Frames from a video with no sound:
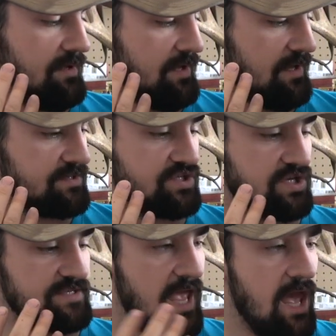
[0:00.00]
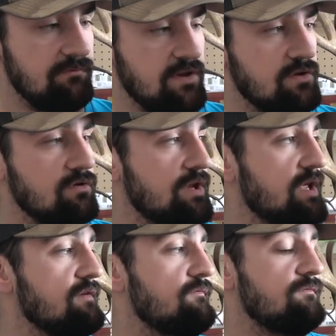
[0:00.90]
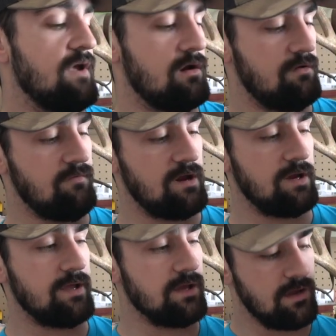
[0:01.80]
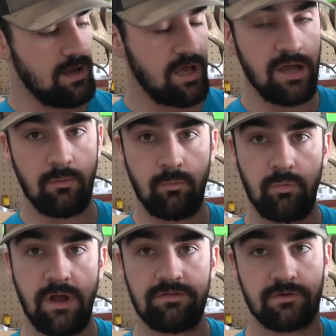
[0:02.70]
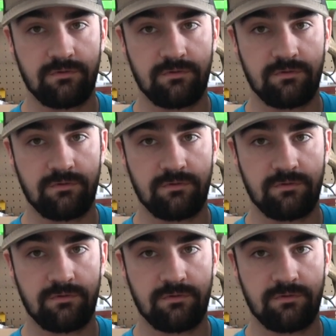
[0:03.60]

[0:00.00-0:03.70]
It's just heavy duty, very, very weather